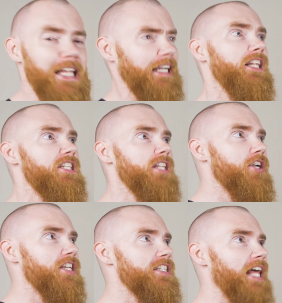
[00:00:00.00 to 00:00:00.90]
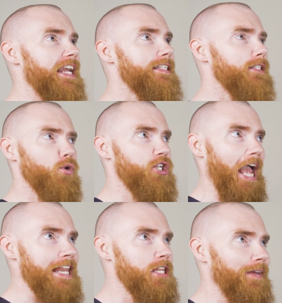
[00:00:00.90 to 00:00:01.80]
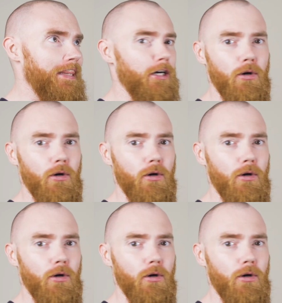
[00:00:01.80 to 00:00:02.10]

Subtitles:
Nicola Sturgeon's like so genuine